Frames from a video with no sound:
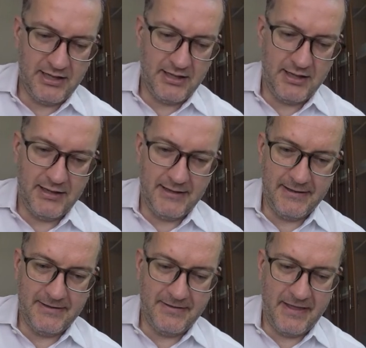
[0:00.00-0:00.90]

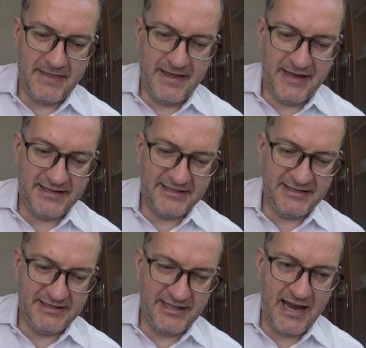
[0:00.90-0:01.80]
and then
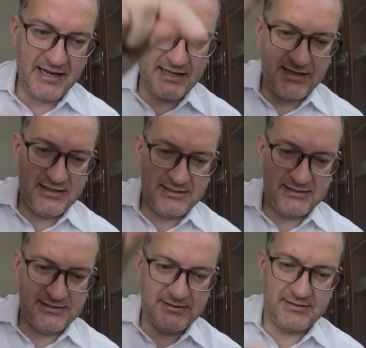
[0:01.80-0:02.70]
yank,
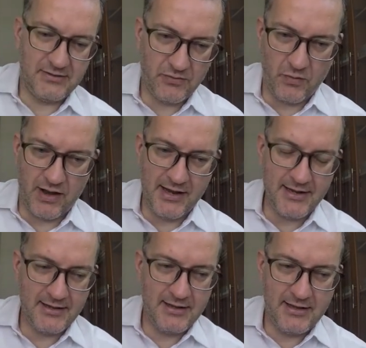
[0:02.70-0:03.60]
Y,
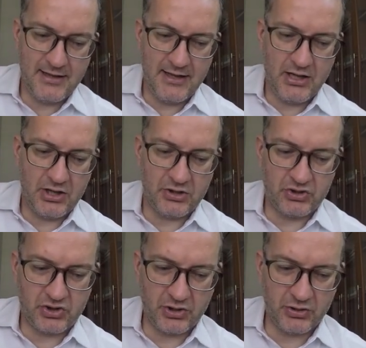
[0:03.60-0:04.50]

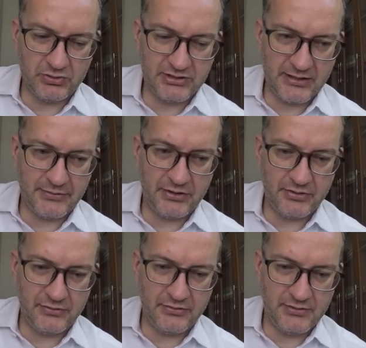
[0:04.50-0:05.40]
control
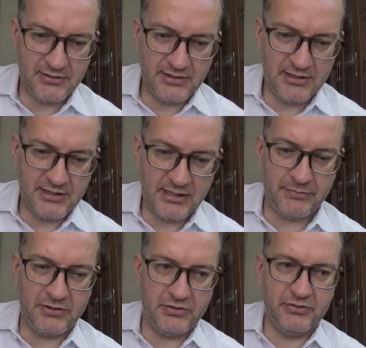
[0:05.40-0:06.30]
W
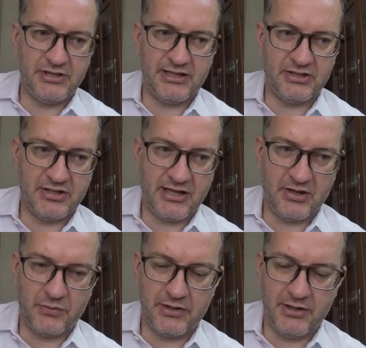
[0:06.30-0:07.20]
to get to the other
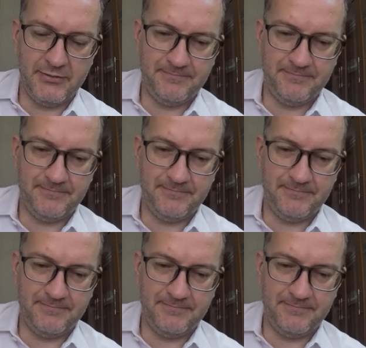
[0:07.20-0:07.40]
window,